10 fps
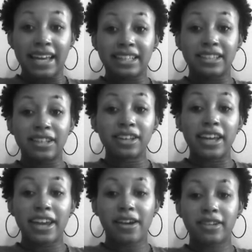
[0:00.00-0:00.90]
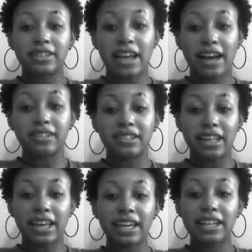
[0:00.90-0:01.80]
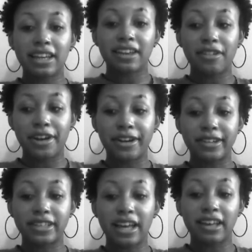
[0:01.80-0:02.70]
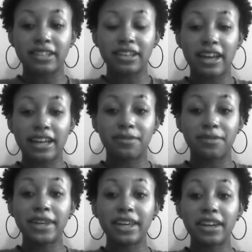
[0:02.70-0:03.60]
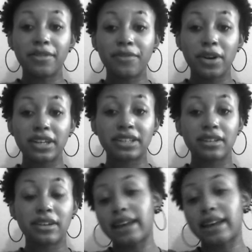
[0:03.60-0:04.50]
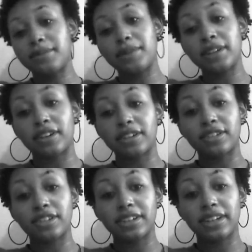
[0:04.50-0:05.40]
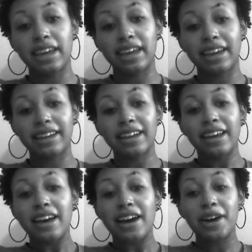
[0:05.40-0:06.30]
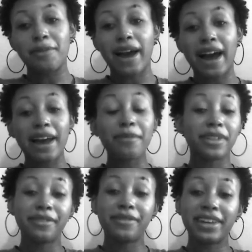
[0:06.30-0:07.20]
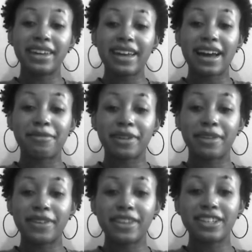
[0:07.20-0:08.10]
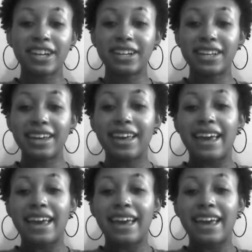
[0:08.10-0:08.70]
It's still a hairstyle just like any other hairstyle. It still has to be cared for. It still has to be nurtured. And I'm loving it. I'm loving the journey.